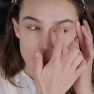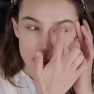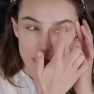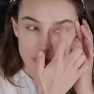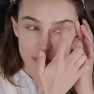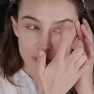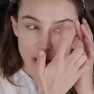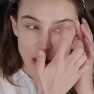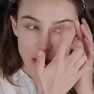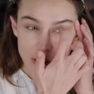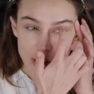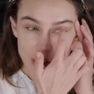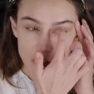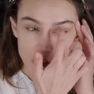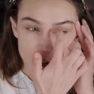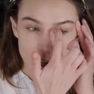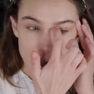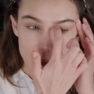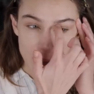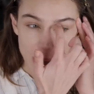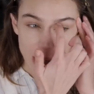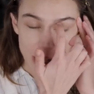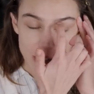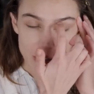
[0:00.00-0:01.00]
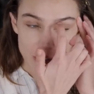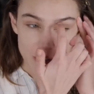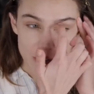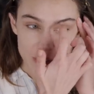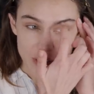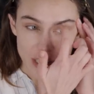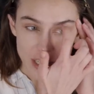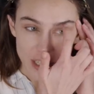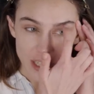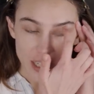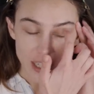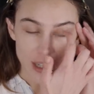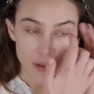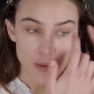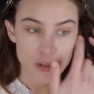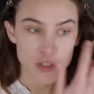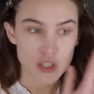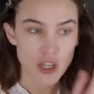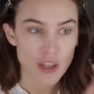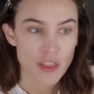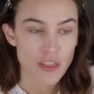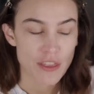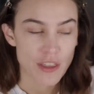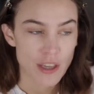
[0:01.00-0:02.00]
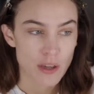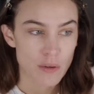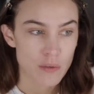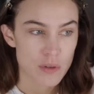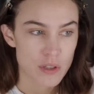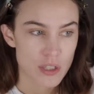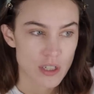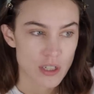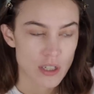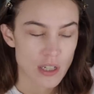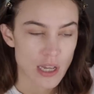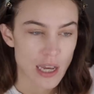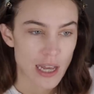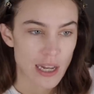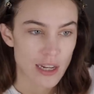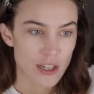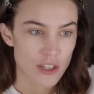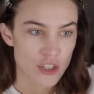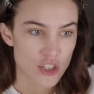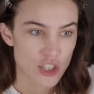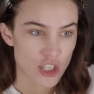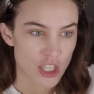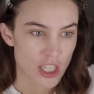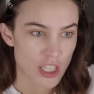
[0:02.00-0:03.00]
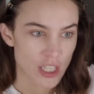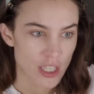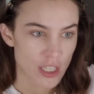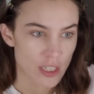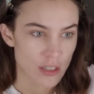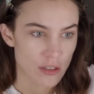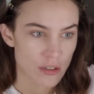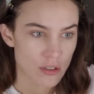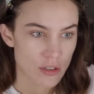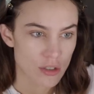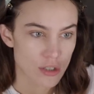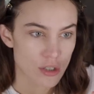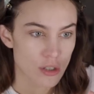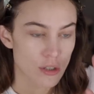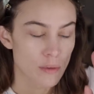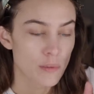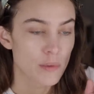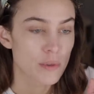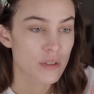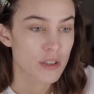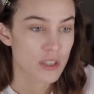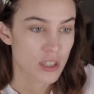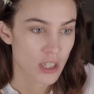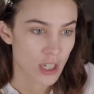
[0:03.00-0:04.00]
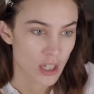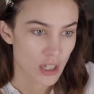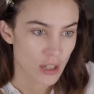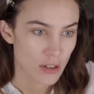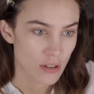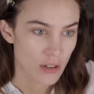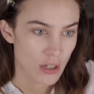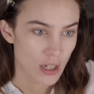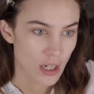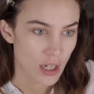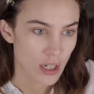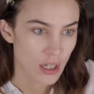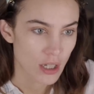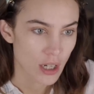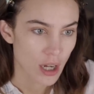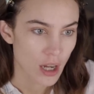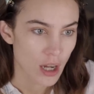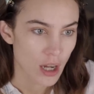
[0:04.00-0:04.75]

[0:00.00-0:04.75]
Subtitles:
like this very dry patch of skin here, which I think was an allergy to a mascara.